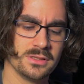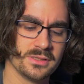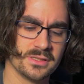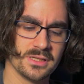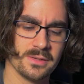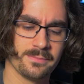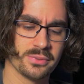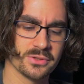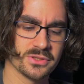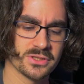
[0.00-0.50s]

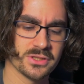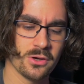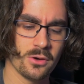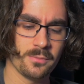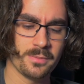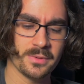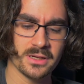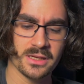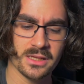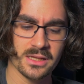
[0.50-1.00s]
Zipper's
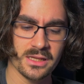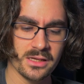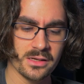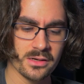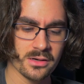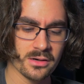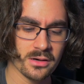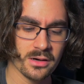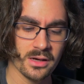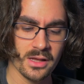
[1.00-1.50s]
open
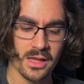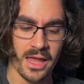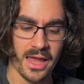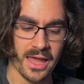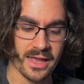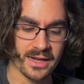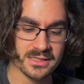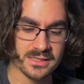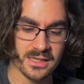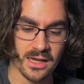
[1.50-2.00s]
here,
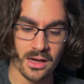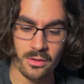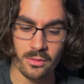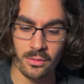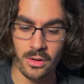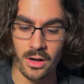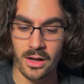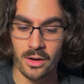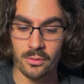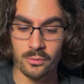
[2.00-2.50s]
and it's got
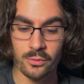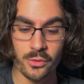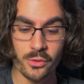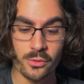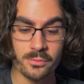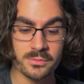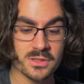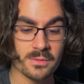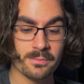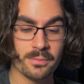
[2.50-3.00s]

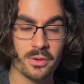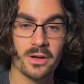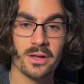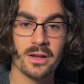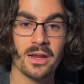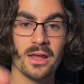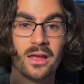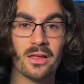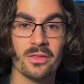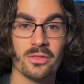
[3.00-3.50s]
room to
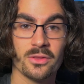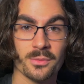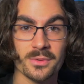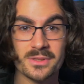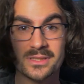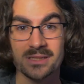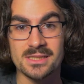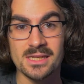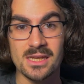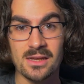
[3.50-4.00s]
put the
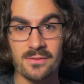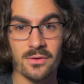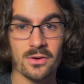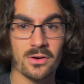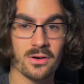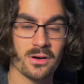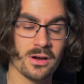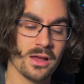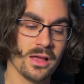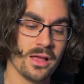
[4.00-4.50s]

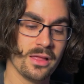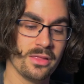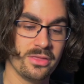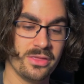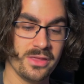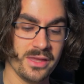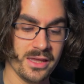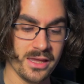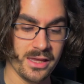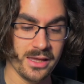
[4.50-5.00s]
receiver,
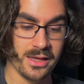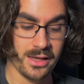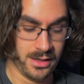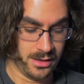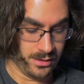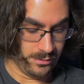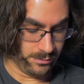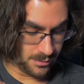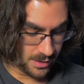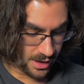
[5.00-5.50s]
the
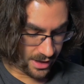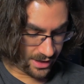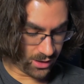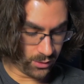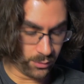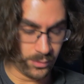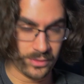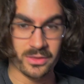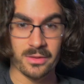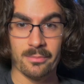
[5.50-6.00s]

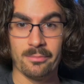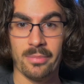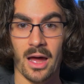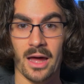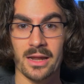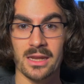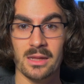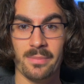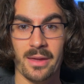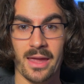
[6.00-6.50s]
mic with the
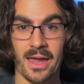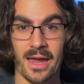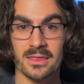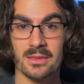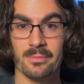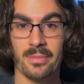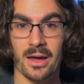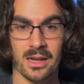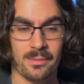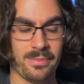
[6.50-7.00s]
body pack.
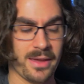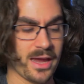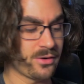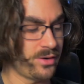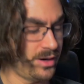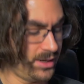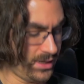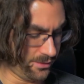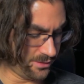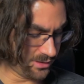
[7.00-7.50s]
The body pack
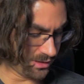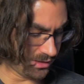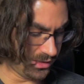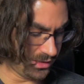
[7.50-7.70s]
right now is